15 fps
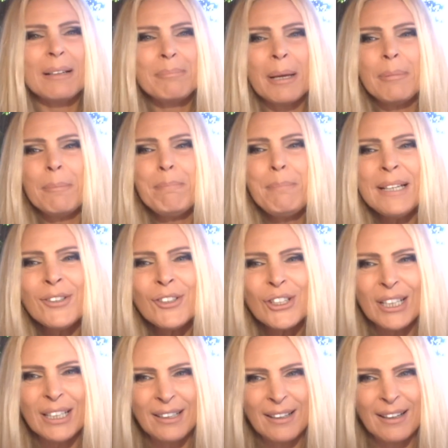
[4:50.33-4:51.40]
maybe
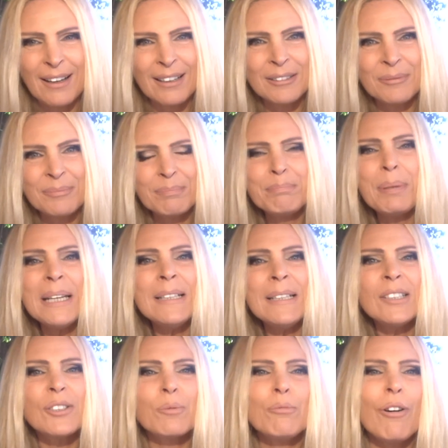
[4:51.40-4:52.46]
binge eating,
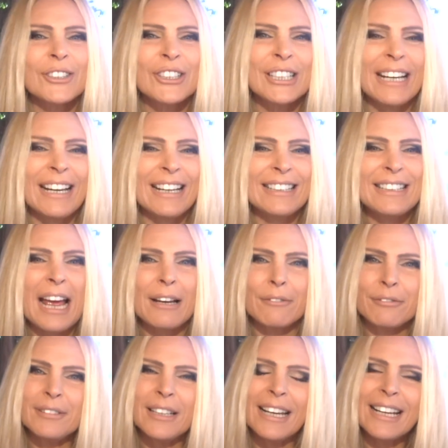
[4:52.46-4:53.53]
binge watching
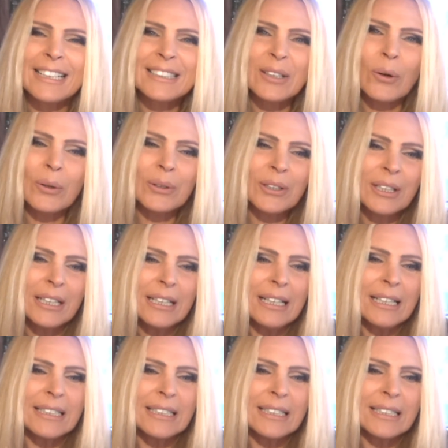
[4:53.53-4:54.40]
Netflix or